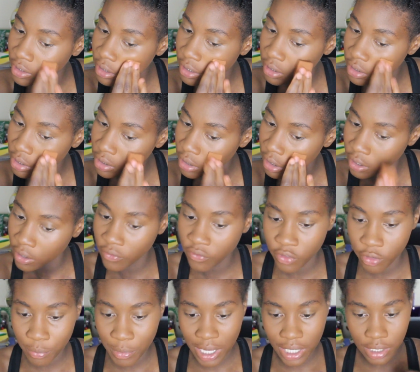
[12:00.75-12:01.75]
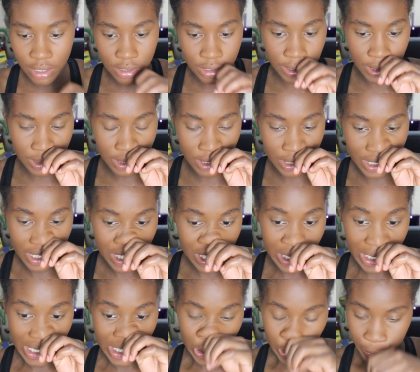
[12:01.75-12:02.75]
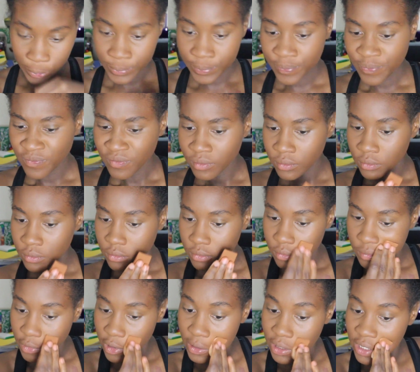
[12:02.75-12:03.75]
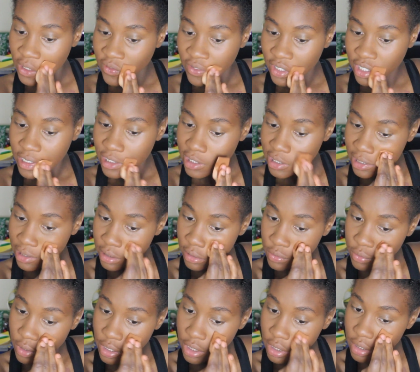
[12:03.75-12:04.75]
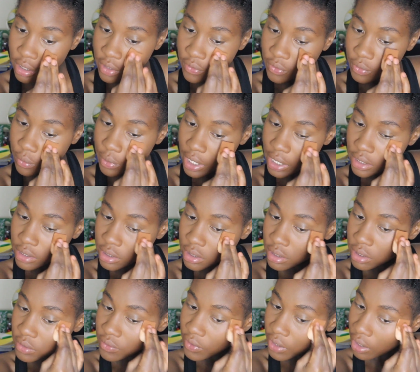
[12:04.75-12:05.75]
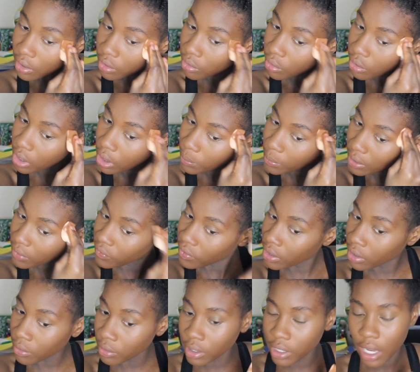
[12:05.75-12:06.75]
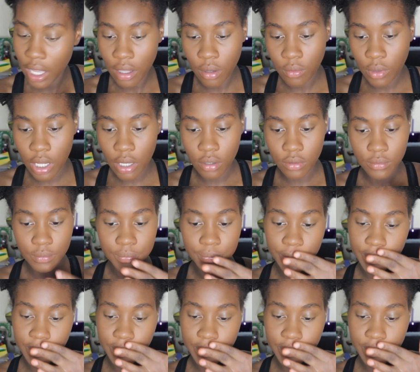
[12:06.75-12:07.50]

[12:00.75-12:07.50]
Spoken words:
a learning curve for my concealer. But different concealers work in different ways. This is very creamy, I don't know.